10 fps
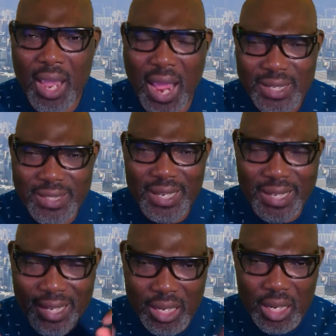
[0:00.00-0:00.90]
and
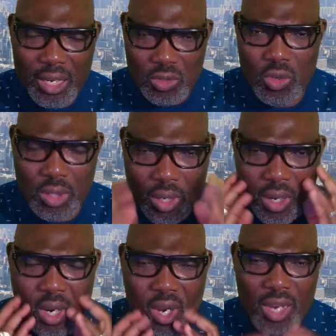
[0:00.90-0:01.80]
dig into the
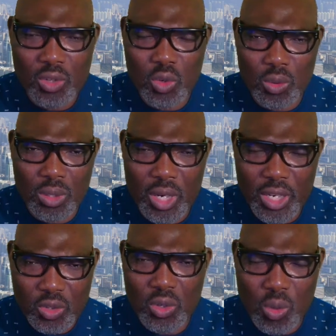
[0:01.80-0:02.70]
into
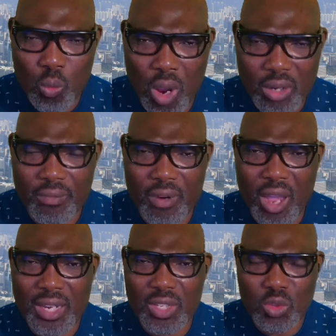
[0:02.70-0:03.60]
into the Word of
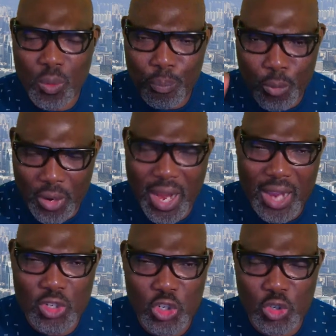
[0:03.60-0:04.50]
God, into
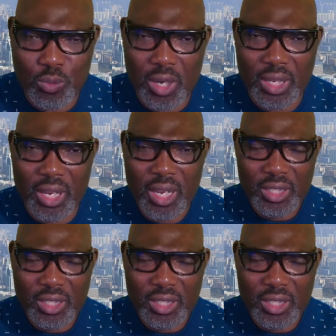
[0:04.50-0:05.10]
prayer this morning.